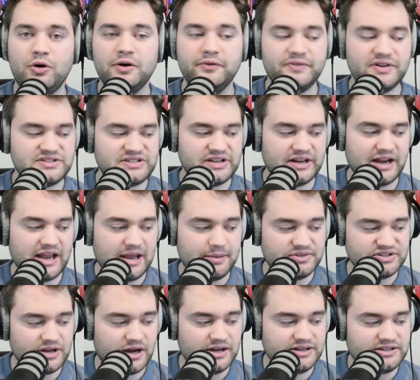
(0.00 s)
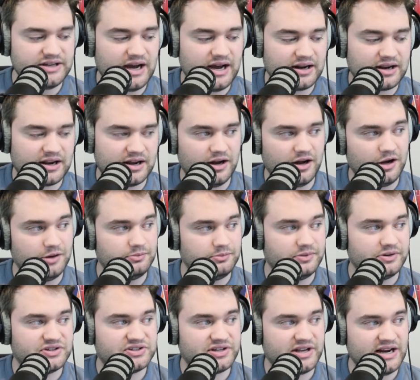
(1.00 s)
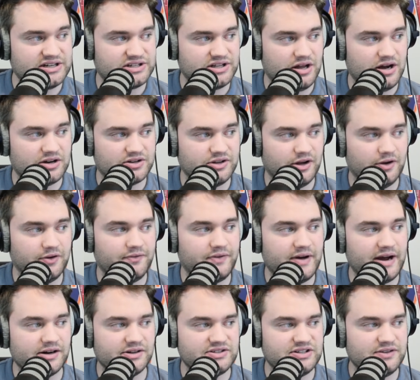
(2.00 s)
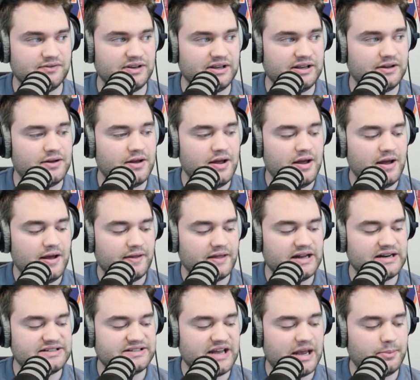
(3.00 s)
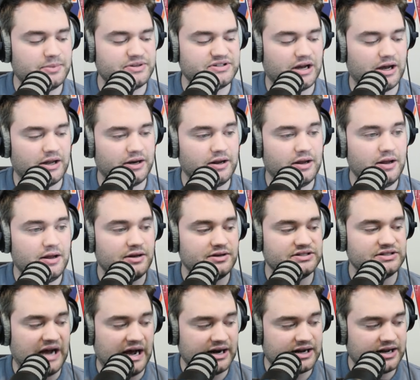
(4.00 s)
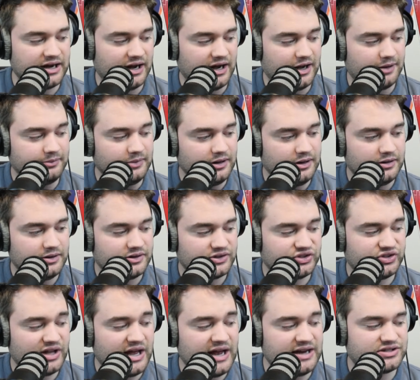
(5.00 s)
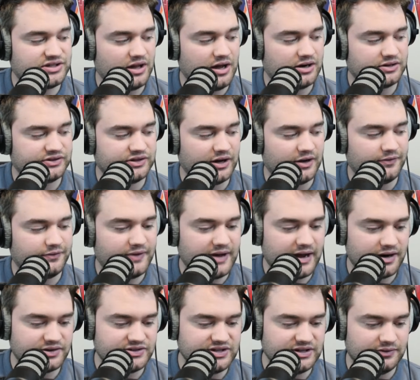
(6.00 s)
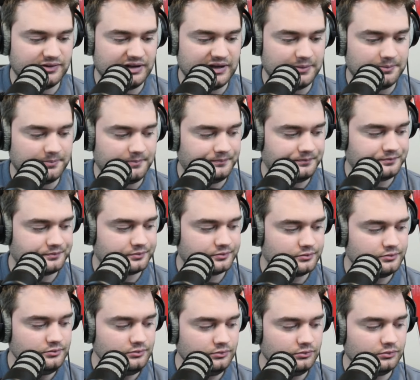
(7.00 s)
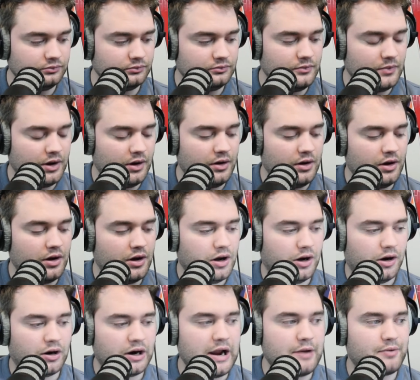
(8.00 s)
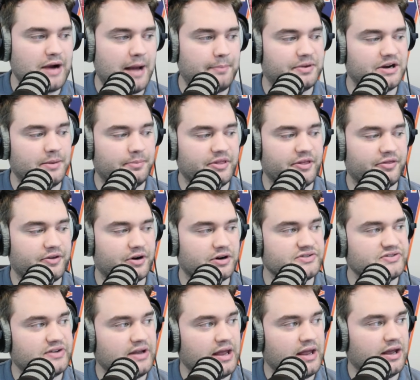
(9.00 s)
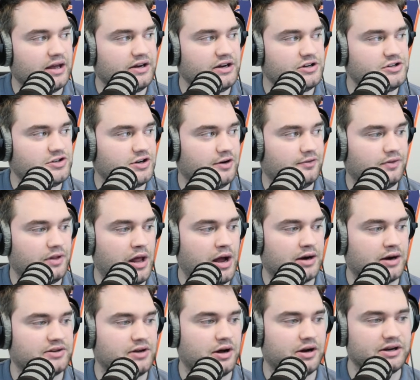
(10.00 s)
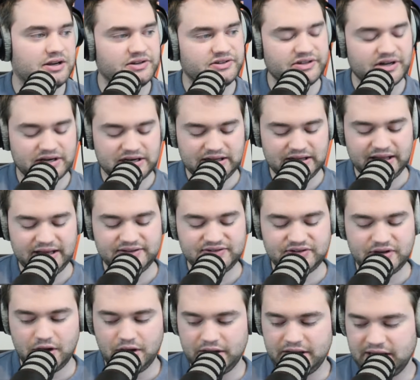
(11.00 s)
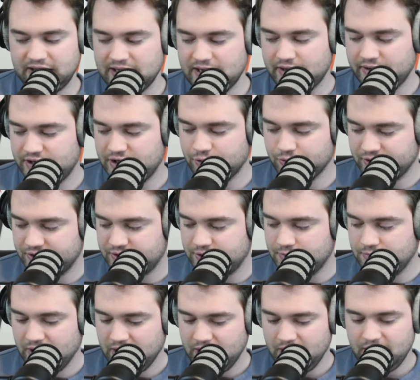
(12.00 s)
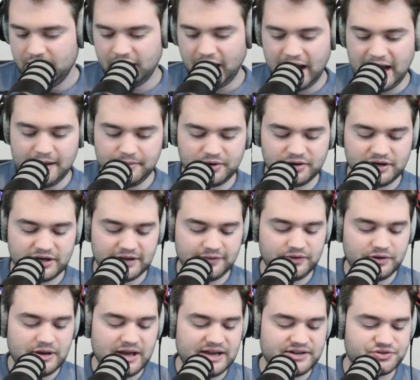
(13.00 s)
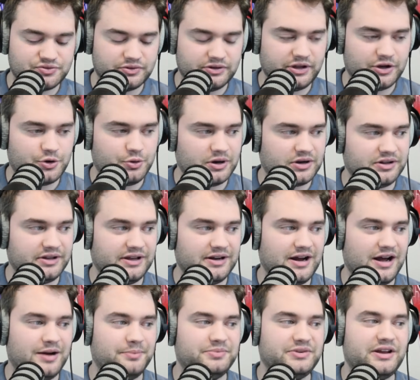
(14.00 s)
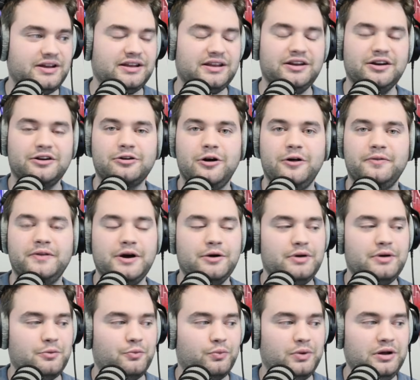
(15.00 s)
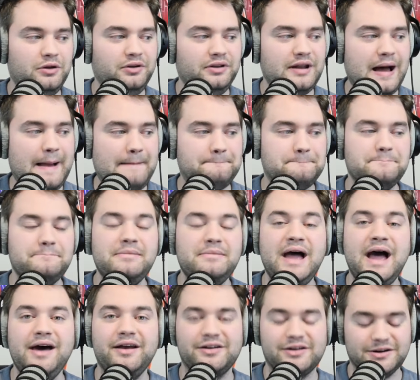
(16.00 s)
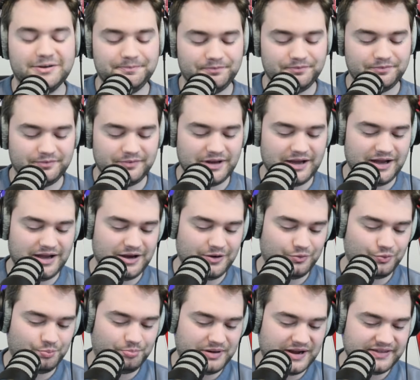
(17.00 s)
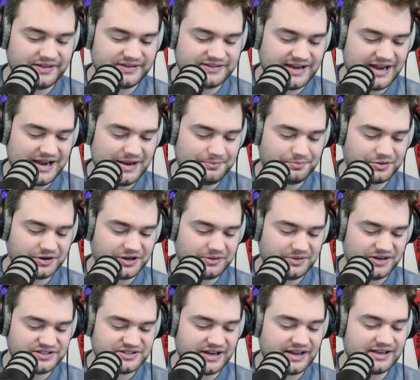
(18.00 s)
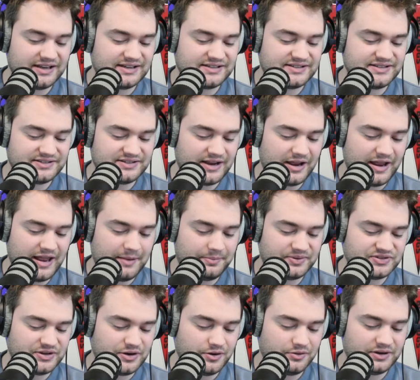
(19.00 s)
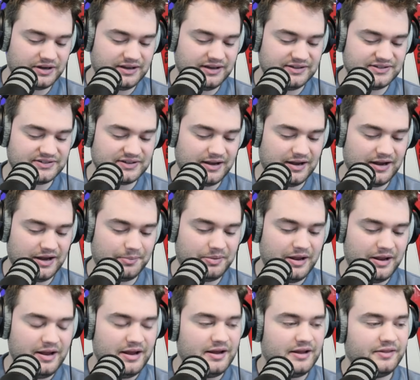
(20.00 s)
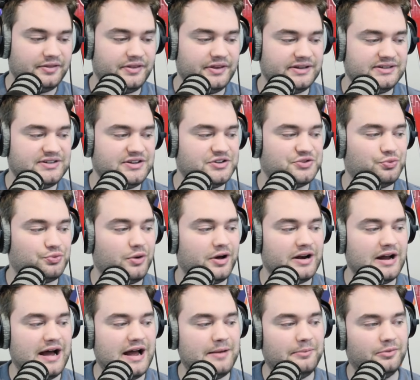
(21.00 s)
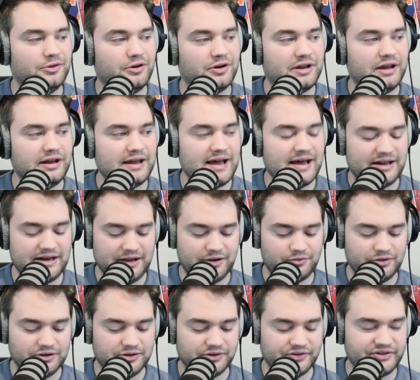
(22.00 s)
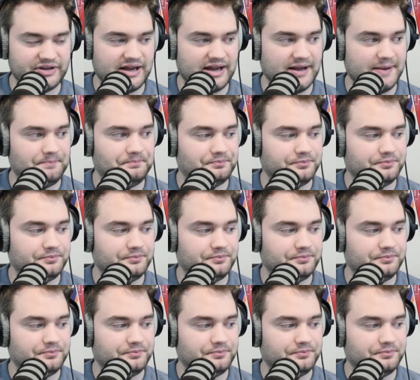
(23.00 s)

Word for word: visit amazon.com slash locked on fire TV. That is amazon.com slash locked on fire TV. All right, wrapping up the Thursday edition of Locked On Kentucky. Lance Dawe hanging out here with you. I'm going to give you guys really quickly an update here, although it will not matter uh, by the time pretty much I guess this episode is up. This is what I am looking at in real time.